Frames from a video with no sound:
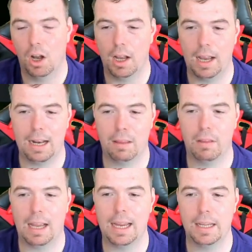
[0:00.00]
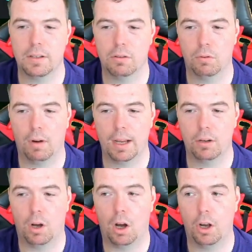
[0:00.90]
Anything 82 or rated
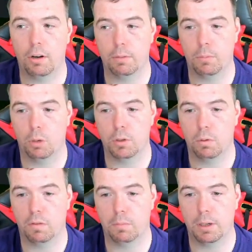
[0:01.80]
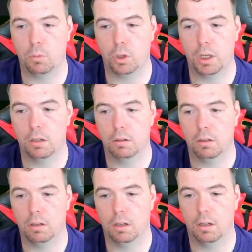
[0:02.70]
or higher at the moment is worth a bit of money.
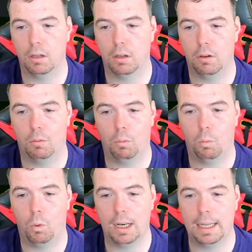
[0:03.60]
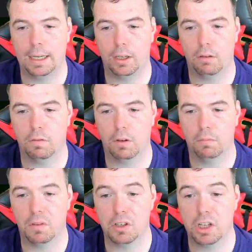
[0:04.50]
What league are you from?
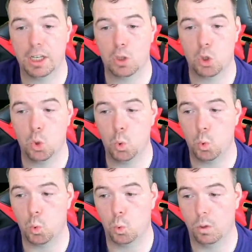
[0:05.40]
French League 2.